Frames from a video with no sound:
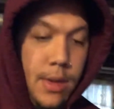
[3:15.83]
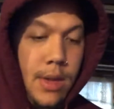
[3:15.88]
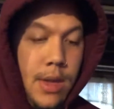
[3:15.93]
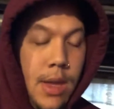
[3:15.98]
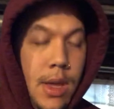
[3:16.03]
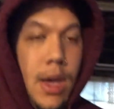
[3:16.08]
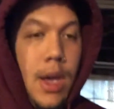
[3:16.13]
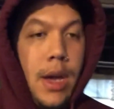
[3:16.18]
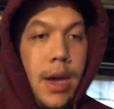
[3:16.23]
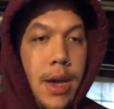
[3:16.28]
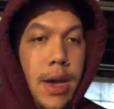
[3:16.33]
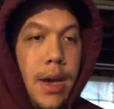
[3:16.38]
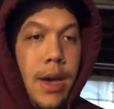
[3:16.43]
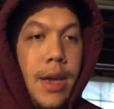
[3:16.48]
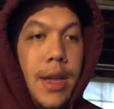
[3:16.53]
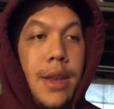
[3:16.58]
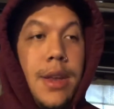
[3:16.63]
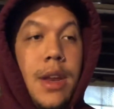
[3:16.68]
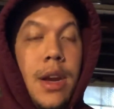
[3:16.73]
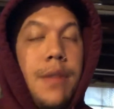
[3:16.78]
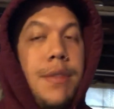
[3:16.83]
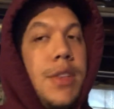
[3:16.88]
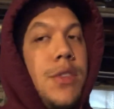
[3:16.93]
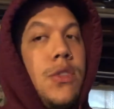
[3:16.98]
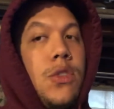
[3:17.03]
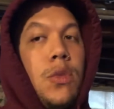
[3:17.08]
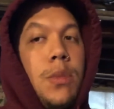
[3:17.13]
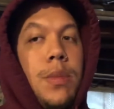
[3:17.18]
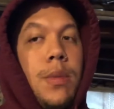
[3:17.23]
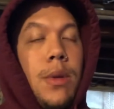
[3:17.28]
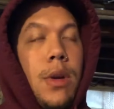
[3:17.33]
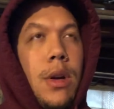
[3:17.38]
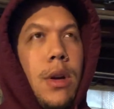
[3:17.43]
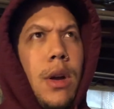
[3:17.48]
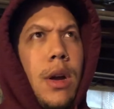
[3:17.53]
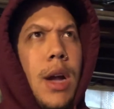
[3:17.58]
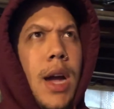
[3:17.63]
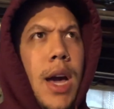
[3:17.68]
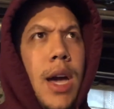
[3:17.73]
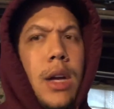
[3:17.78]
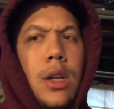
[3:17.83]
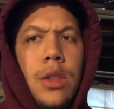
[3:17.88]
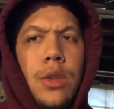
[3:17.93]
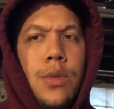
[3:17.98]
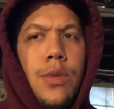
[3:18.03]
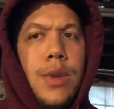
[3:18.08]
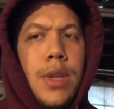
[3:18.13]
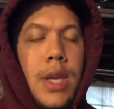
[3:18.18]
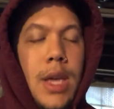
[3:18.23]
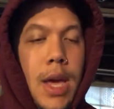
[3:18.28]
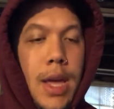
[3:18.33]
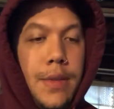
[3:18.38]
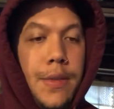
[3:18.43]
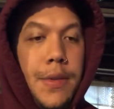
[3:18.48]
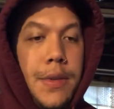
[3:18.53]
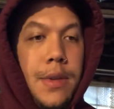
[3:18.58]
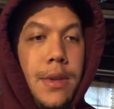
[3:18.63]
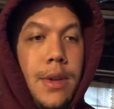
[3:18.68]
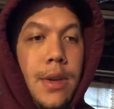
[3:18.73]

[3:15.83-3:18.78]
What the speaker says: None of it's super hot glued yet,